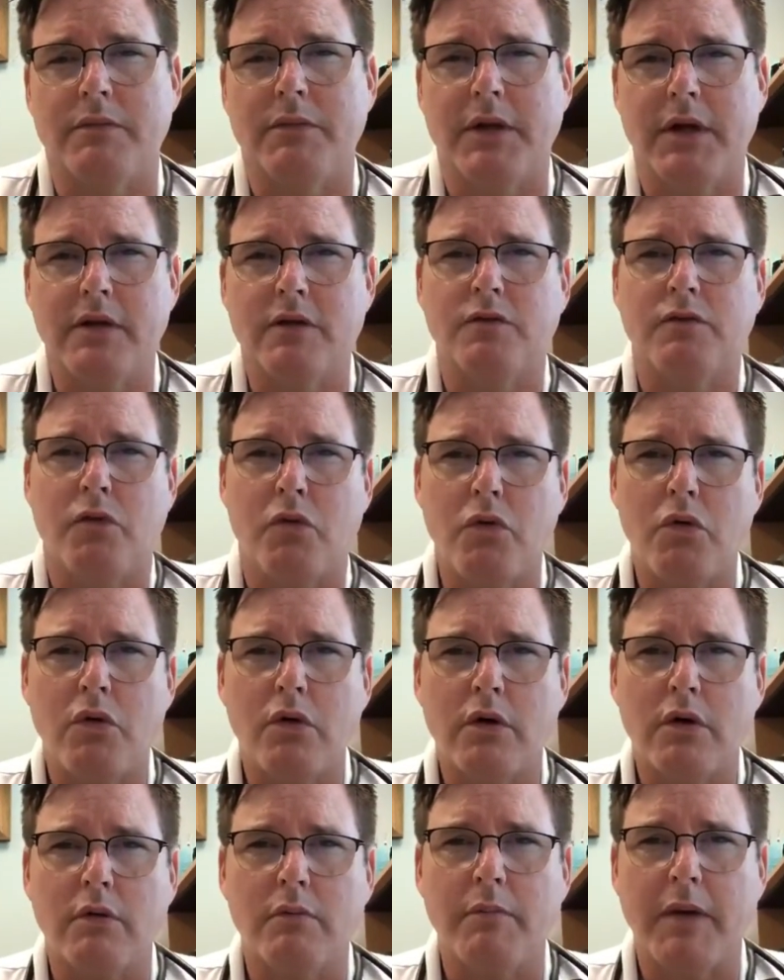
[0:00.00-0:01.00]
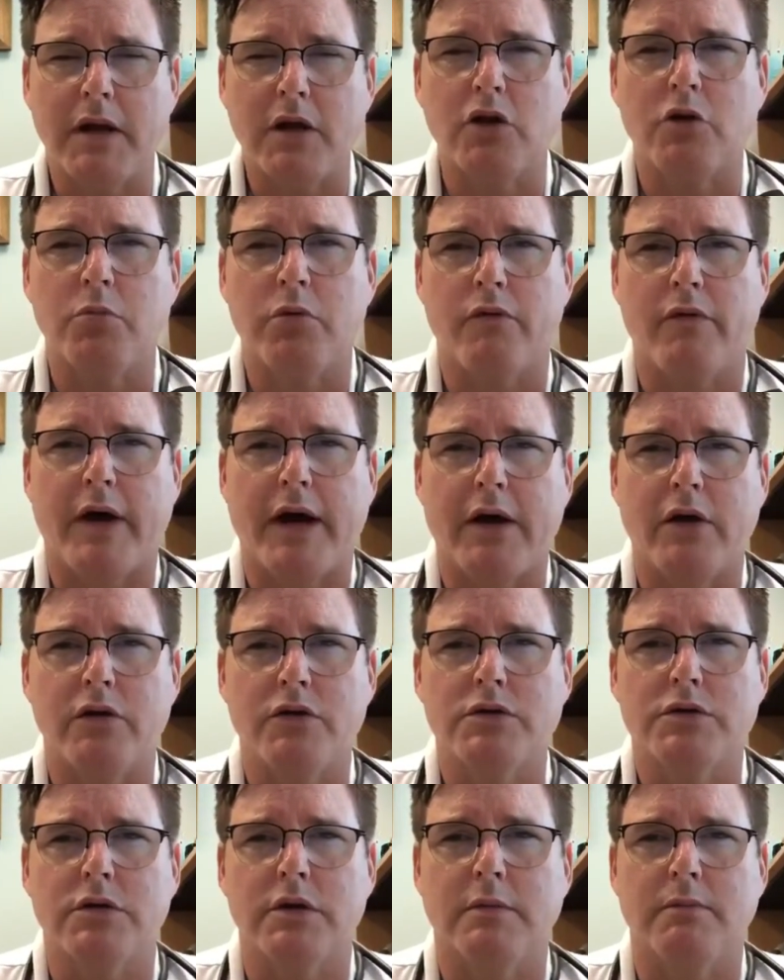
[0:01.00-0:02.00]
It's for medical
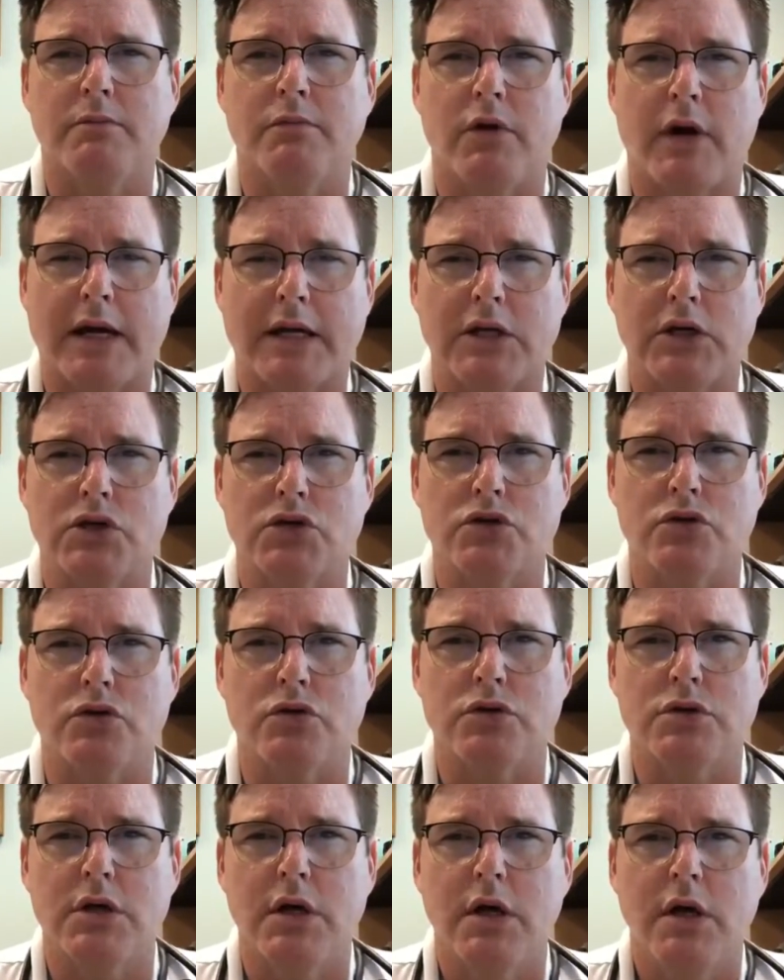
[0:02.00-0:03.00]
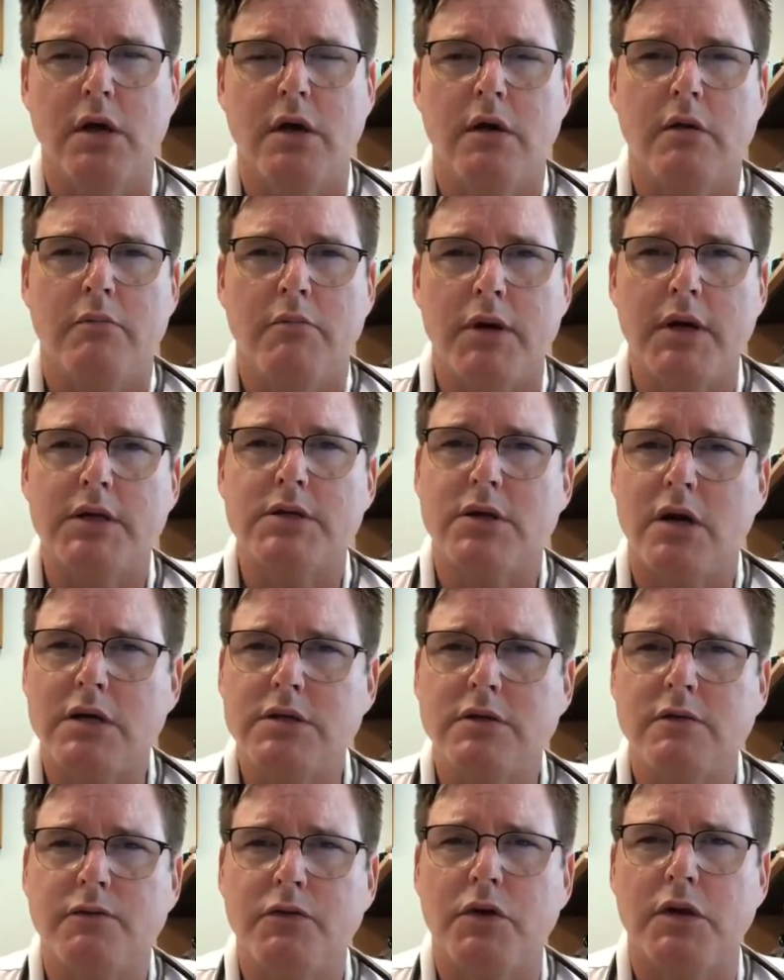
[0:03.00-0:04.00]
providers and practitioners, but it's
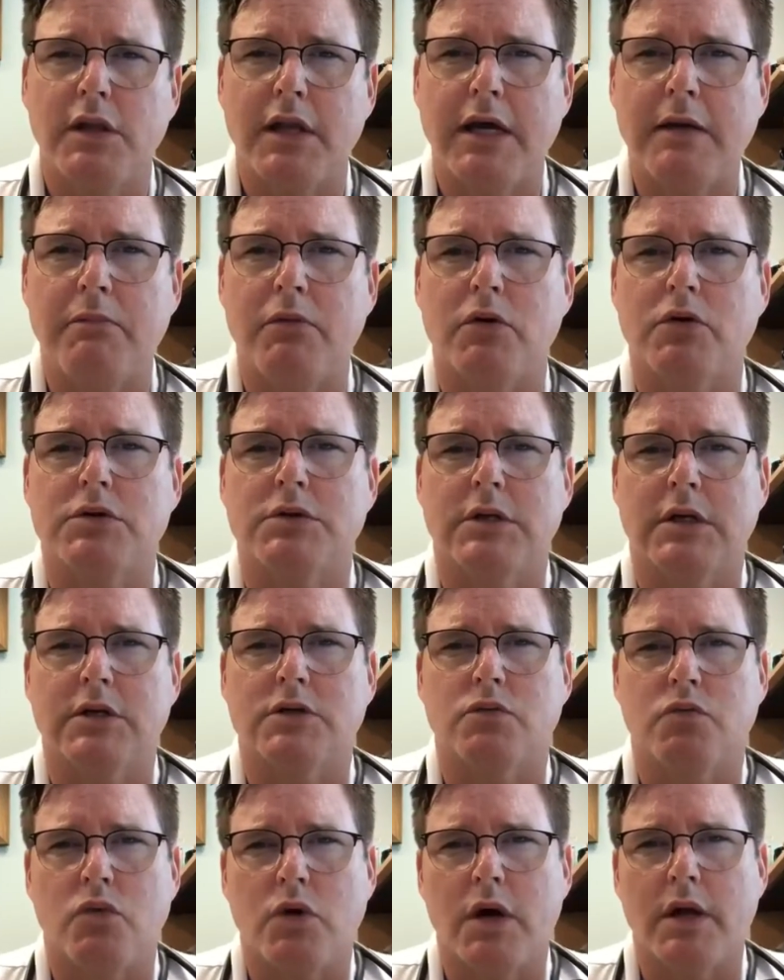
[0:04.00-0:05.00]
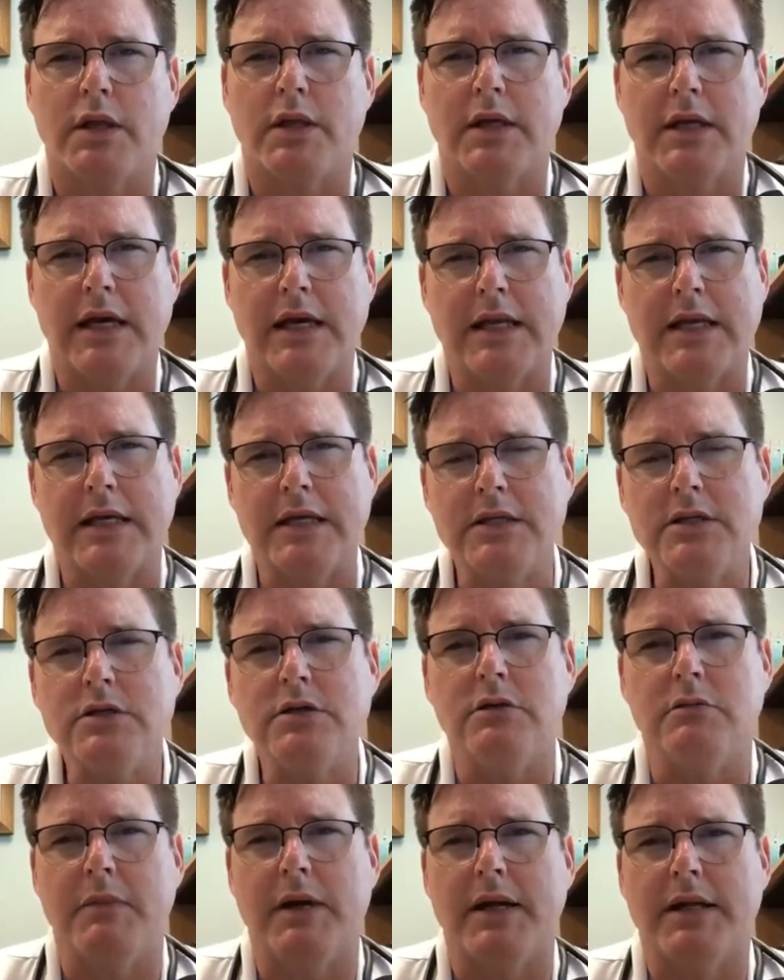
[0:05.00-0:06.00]
also for the layperson that's wanting to get
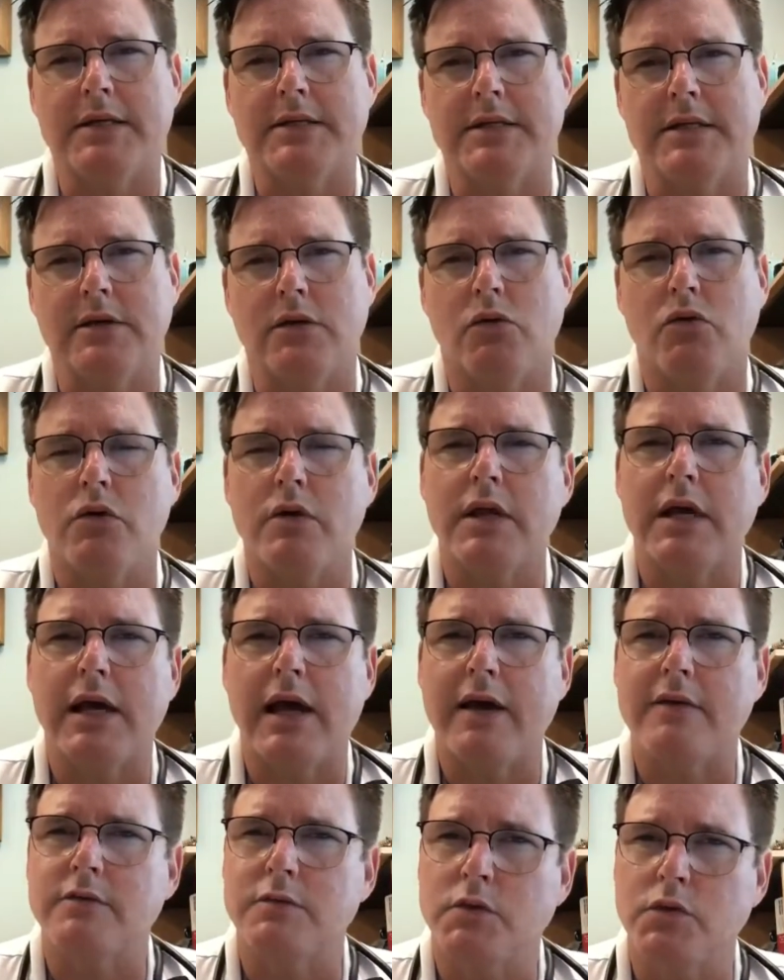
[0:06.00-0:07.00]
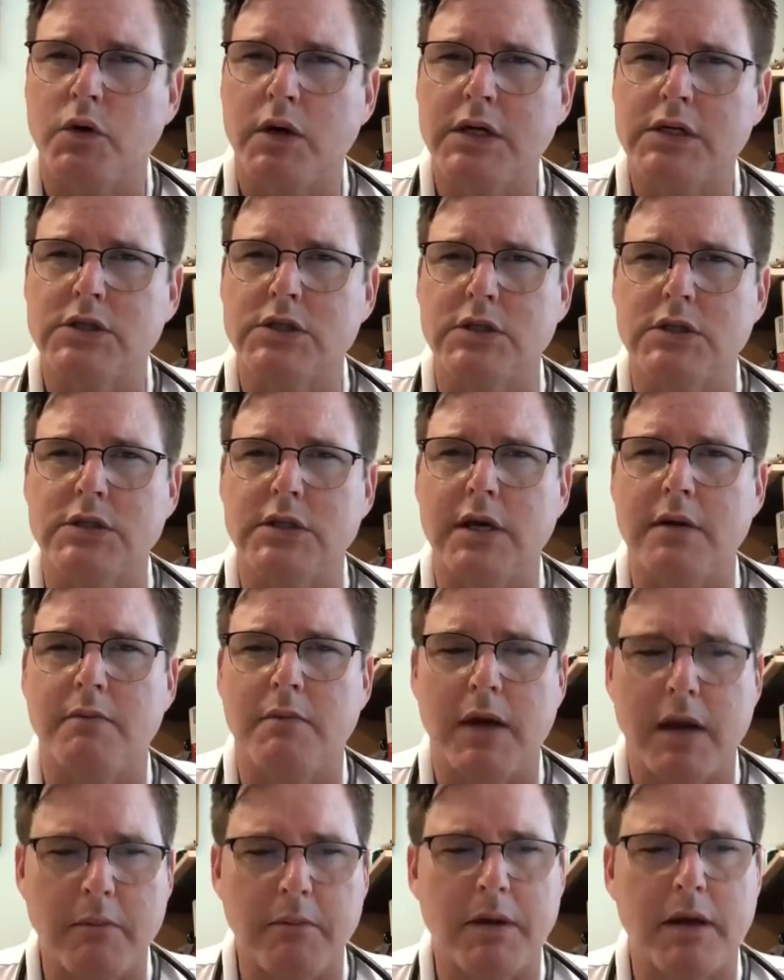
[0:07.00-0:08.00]
into medicine, or they have some questions that
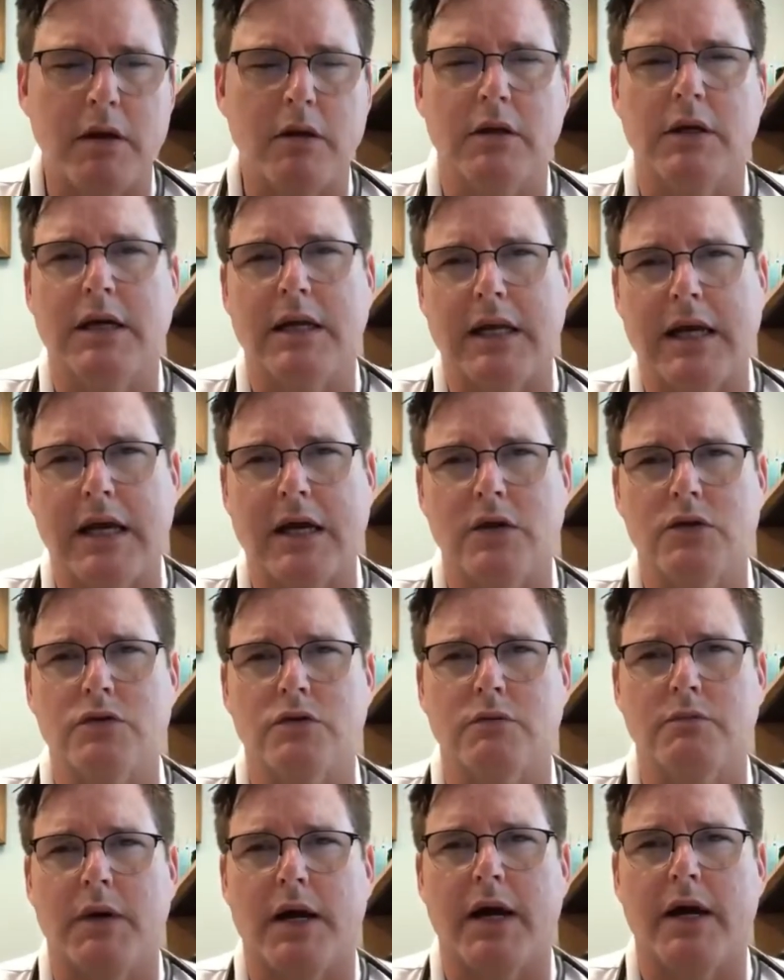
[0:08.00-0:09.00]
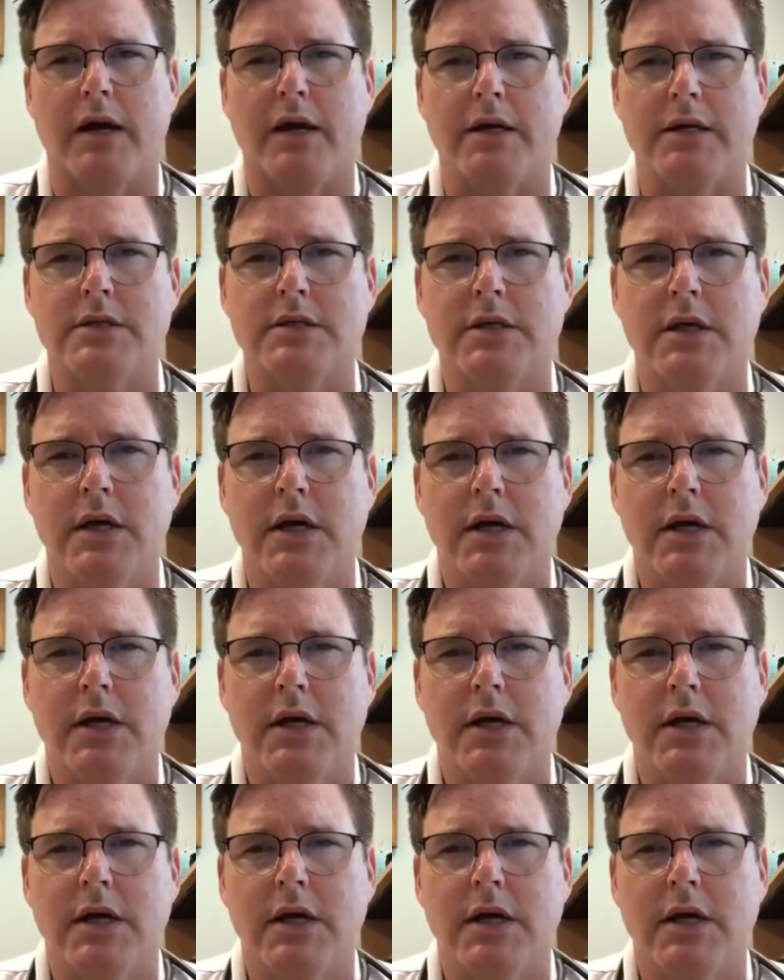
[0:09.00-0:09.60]
might be able to get answered by us.